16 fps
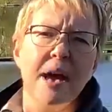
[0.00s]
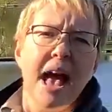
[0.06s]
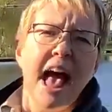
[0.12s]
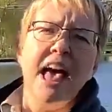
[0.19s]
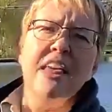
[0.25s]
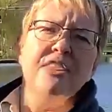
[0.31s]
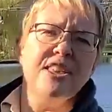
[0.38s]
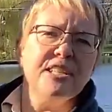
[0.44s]

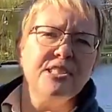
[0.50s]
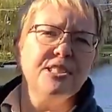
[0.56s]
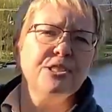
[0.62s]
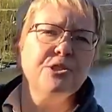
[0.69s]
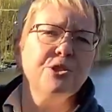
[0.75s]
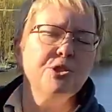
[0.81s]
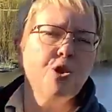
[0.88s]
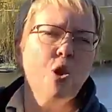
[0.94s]
This
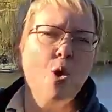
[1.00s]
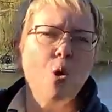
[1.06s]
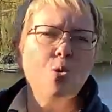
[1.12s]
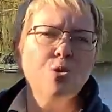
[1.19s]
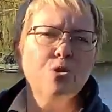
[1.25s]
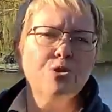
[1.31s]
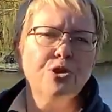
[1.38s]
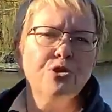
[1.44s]
is an
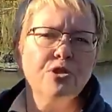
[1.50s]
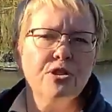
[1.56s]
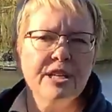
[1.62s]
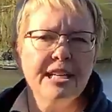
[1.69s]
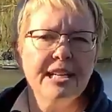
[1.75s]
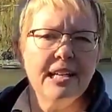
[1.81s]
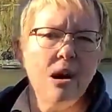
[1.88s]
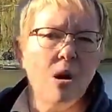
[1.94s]
oak tree,
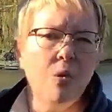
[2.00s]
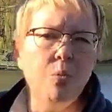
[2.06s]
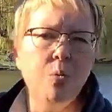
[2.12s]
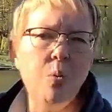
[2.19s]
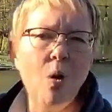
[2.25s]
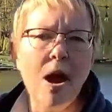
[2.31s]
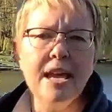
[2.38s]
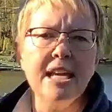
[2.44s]
a
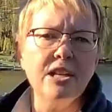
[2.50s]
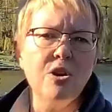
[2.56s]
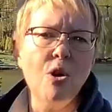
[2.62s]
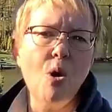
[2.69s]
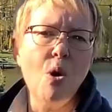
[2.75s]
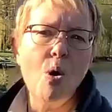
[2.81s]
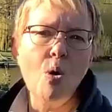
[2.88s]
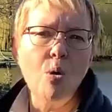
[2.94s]
white
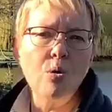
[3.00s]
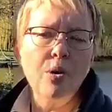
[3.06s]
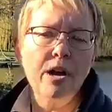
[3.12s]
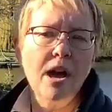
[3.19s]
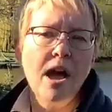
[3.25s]
oak,